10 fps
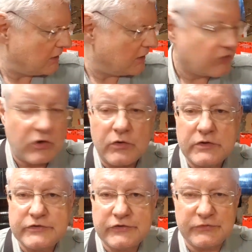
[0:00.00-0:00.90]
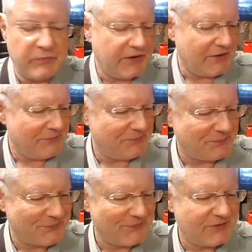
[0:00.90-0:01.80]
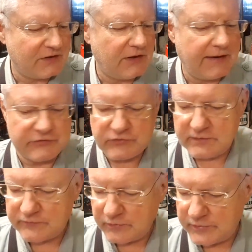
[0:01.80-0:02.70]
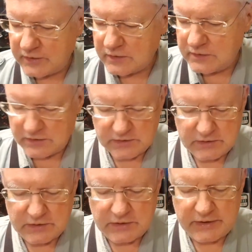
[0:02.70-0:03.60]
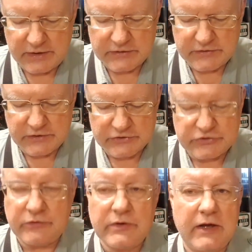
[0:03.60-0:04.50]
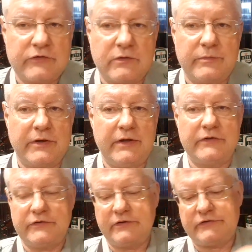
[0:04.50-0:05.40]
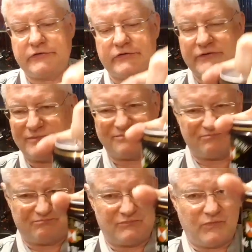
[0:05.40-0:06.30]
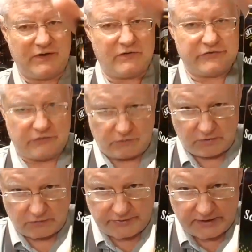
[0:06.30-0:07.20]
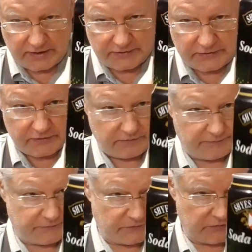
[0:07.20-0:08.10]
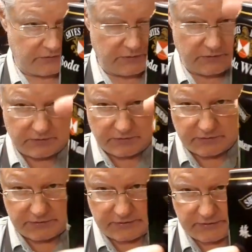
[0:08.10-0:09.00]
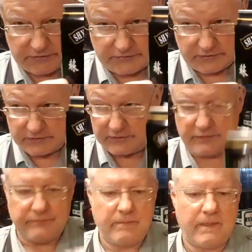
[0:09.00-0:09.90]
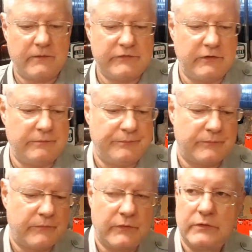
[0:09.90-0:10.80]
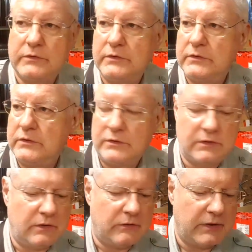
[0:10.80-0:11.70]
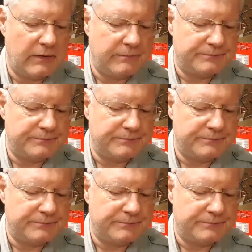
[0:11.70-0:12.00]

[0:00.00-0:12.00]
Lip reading: encourages me to live stream from here and show you guys what I'm going to eat. Now this is just a regular soda water we got here, and yeah, so all right.